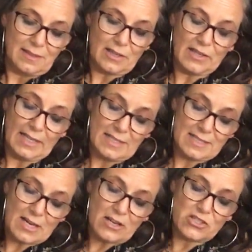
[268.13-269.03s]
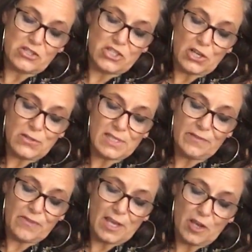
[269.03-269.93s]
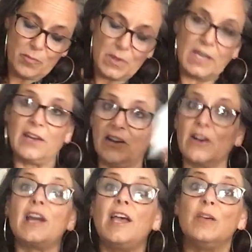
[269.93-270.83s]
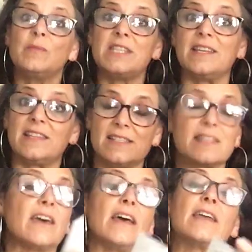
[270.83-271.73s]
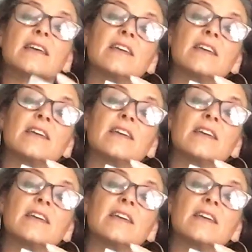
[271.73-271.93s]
All right, Dr. Joseph M. Pierre, M.D., this guy.